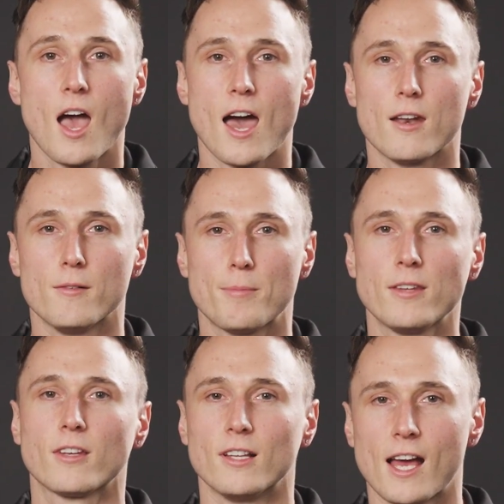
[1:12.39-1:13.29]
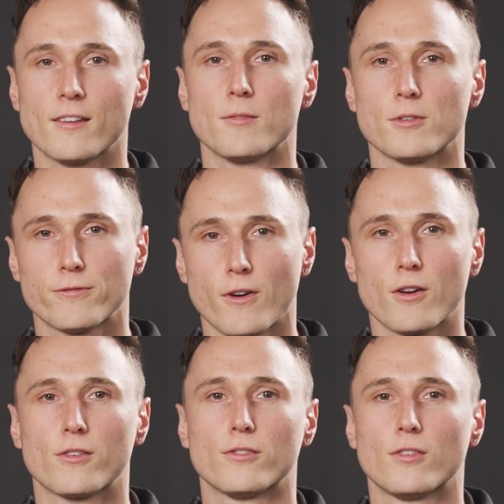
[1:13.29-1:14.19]
And it basically allows them to
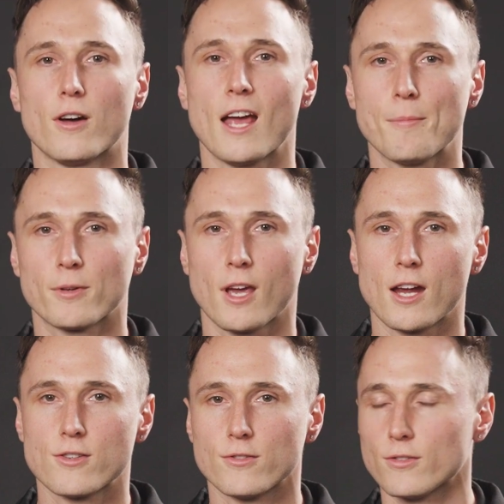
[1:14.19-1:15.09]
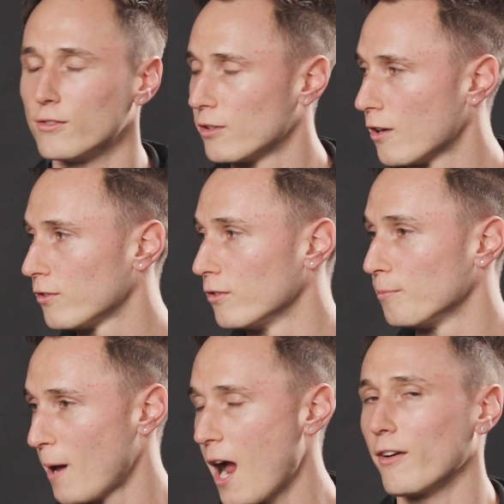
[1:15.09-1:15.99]
focus on applications and services
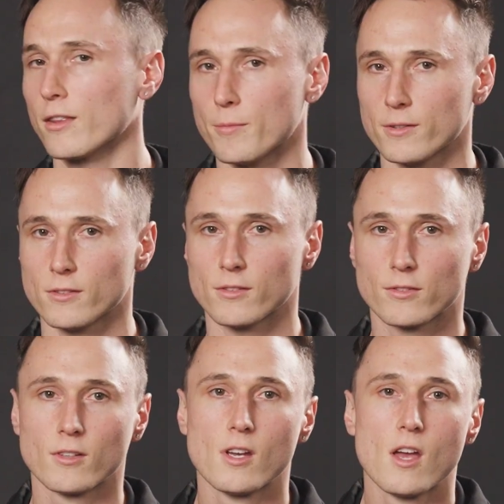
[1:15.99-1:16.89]
powering the business.